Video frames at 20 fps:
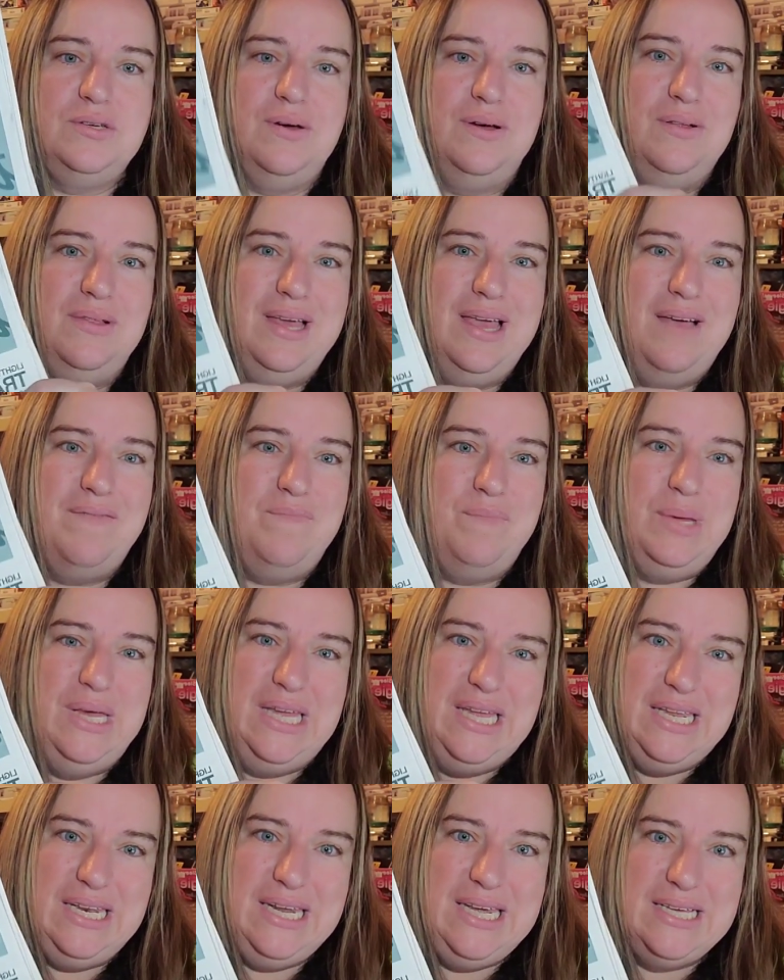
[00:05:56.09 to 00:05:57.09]
So I only have
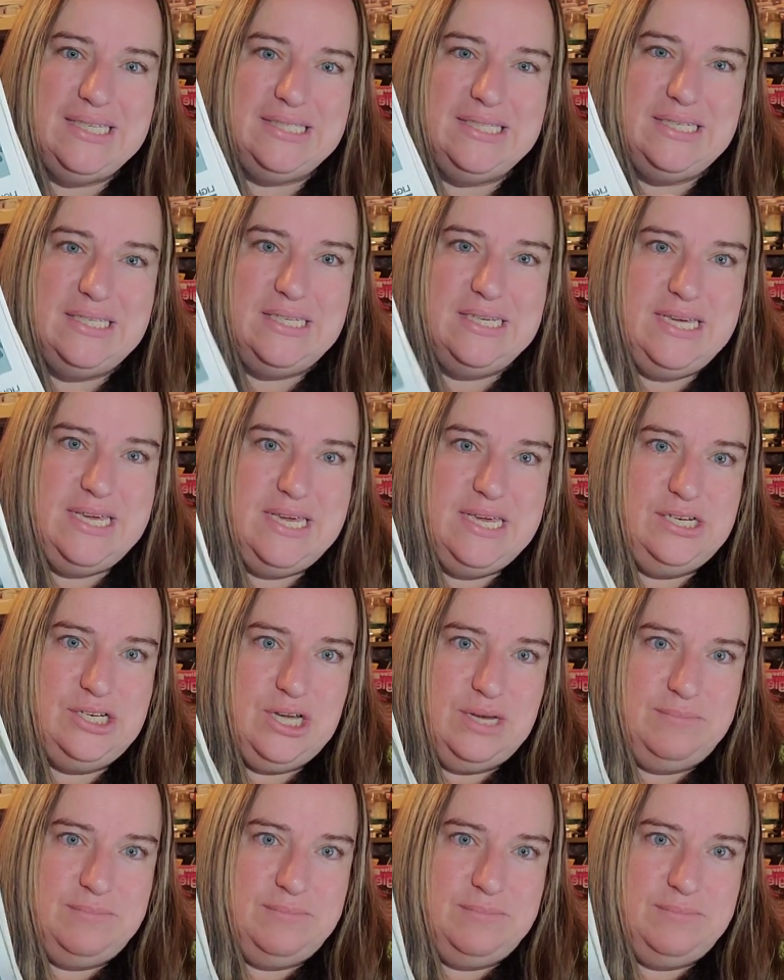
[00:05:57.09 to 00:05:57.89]
pennies into each.